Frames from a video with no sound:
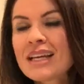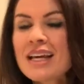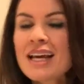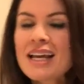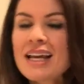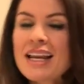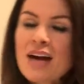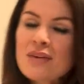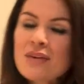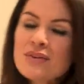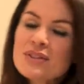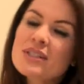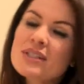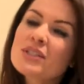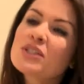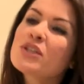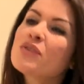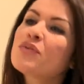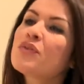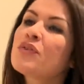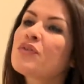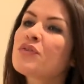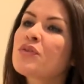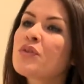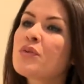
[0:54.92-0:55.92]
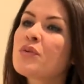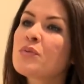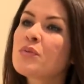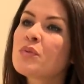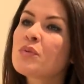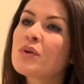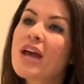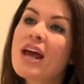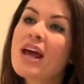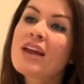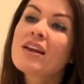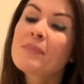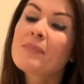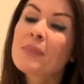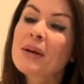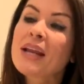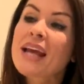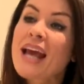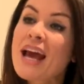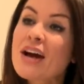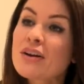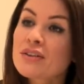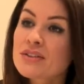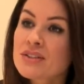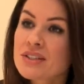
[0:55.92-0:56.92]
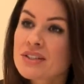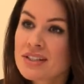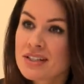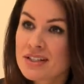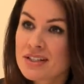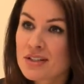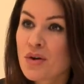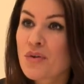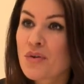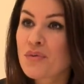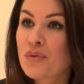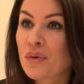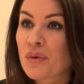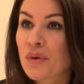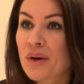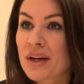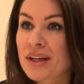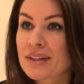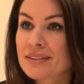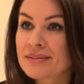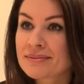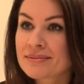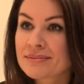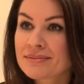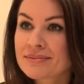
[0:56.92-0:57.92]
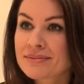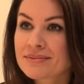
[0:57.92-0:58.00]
And how is this different from what anybody else is offering?